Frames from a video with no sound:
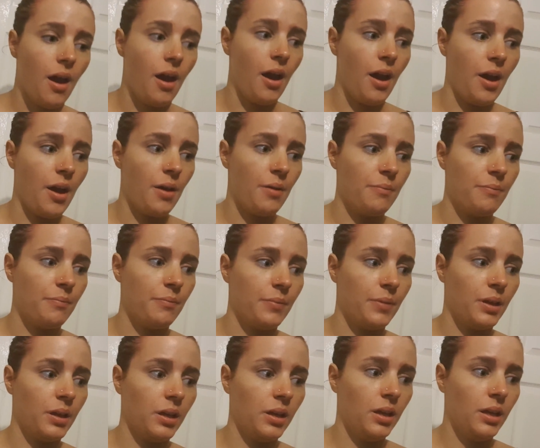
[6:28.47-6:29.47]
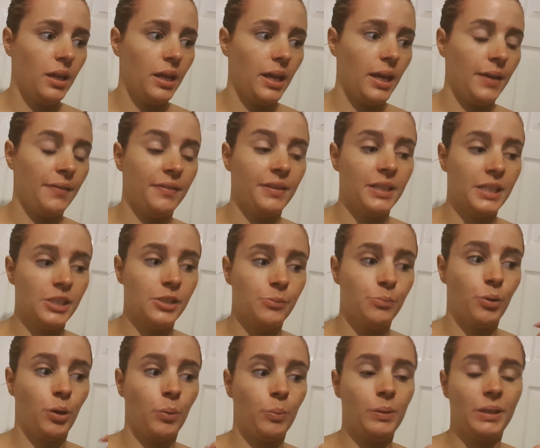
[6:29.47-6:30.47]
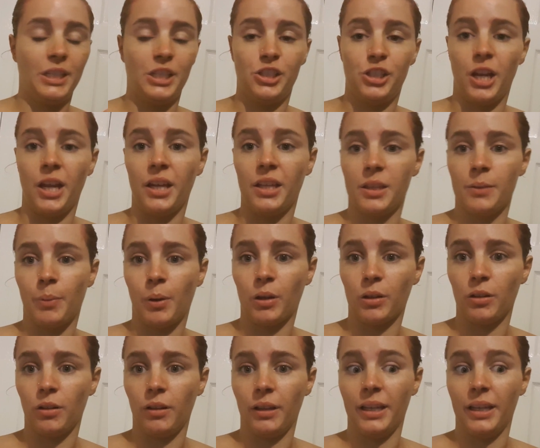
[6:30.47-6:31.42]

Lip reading: If you didn't properly shake the bottle,